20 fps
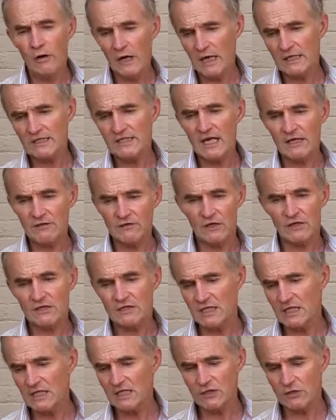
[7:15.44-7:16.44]
etc.
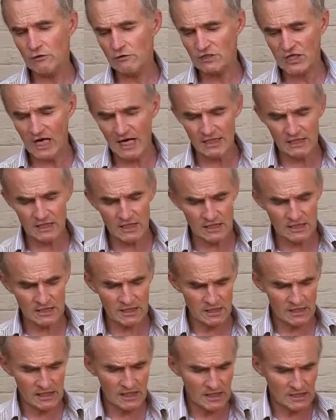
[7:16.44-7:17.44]
Seasonal
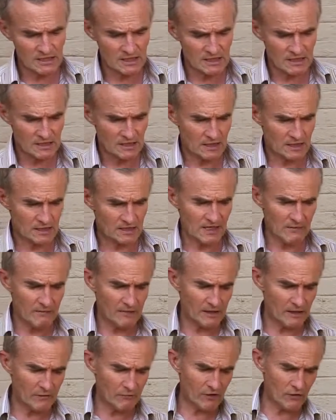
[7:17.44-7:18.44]
changes is
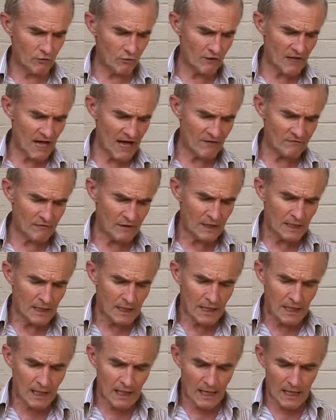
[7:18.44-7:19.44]
something that we all have.
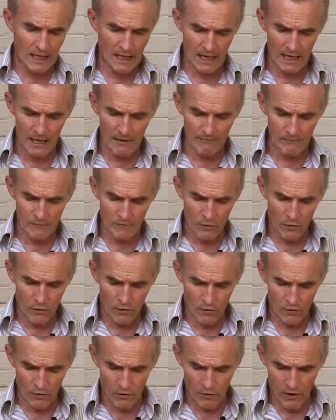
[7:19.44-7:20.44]

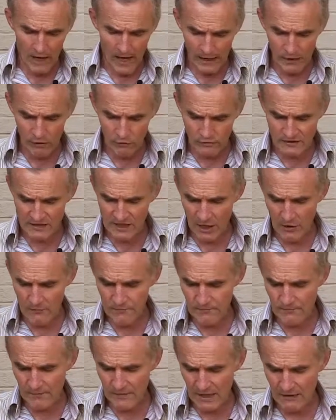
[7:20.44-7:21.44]
And also,
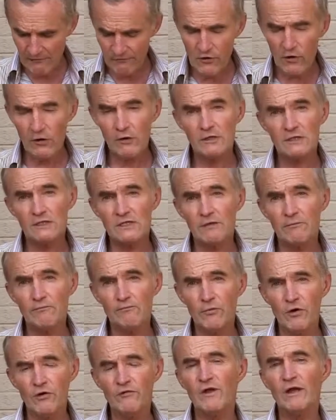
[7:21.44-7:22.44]
if you're
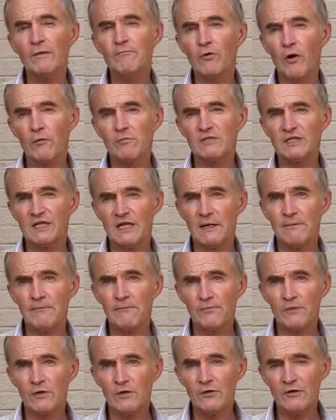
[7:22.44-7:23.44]
moving property,
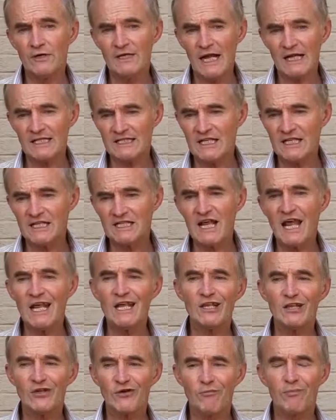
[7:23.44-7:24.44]
you can actually
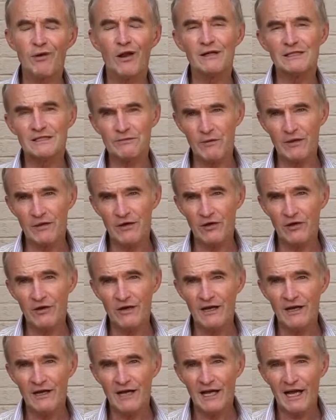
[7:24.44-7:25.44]
take your plants with you.
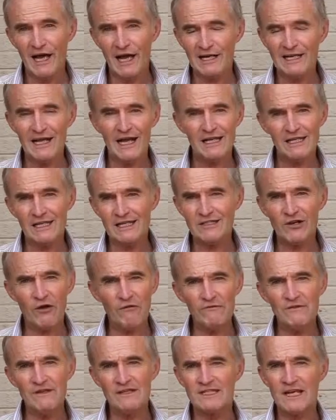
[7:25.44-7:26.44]
And that is
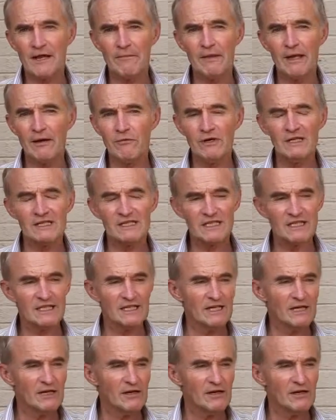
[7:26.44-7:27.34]
often something which